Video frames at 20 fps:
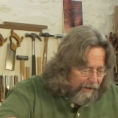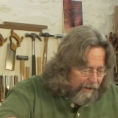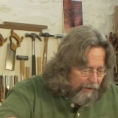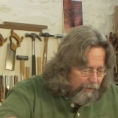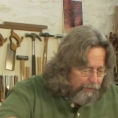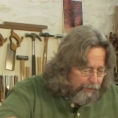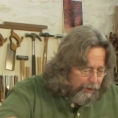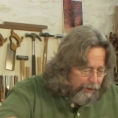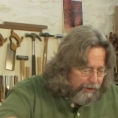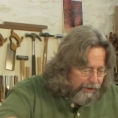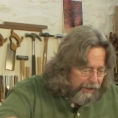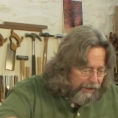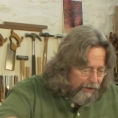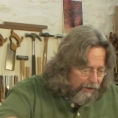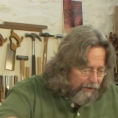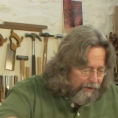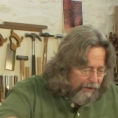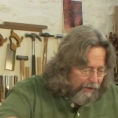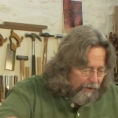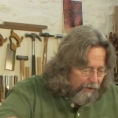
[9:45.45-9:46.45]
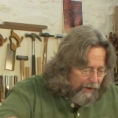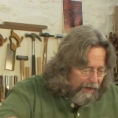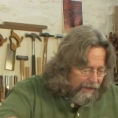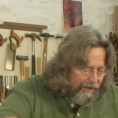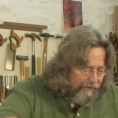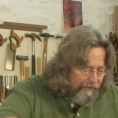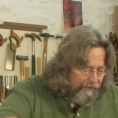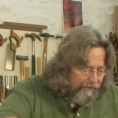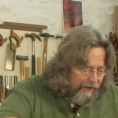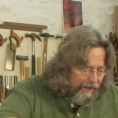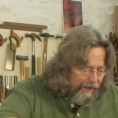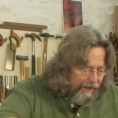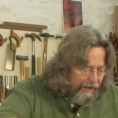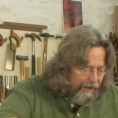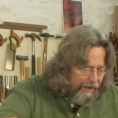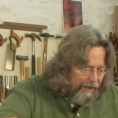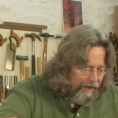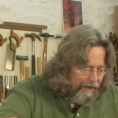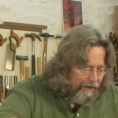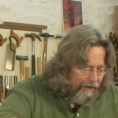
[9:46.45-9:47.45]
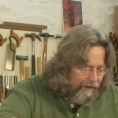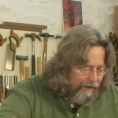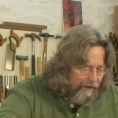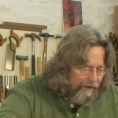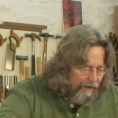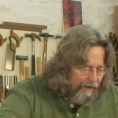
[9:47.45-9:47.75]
and pushing on the right finger,